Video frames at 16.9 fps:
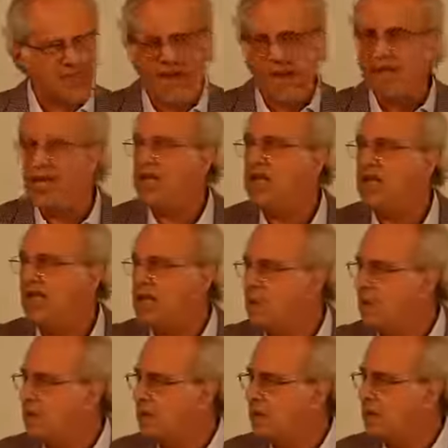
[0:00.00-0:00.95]
kind of
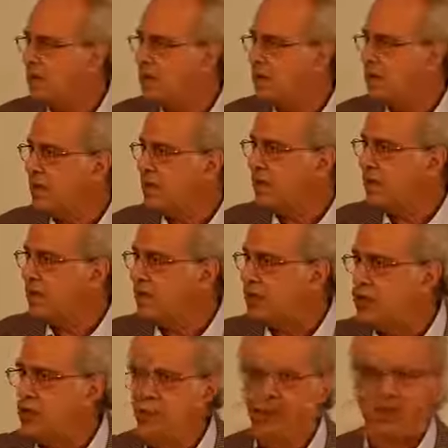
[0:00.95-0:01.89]
ill,
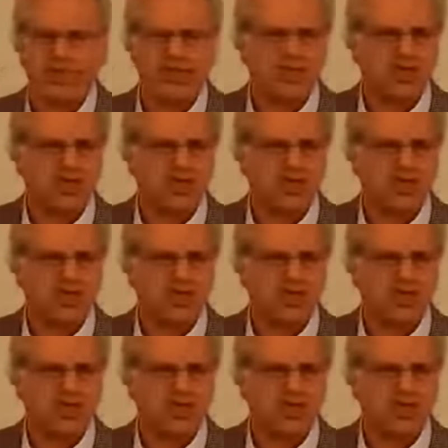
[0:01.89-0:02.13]
too much